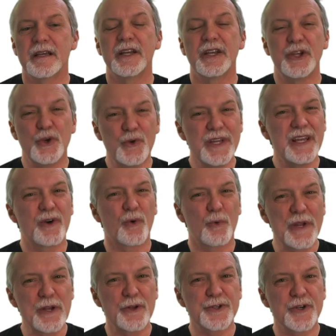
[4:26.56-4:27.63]
You need a
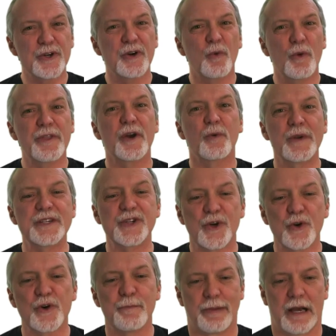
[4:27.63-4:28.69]
realtor with a
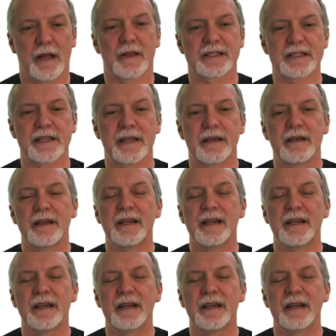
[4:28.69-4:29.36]
return policy.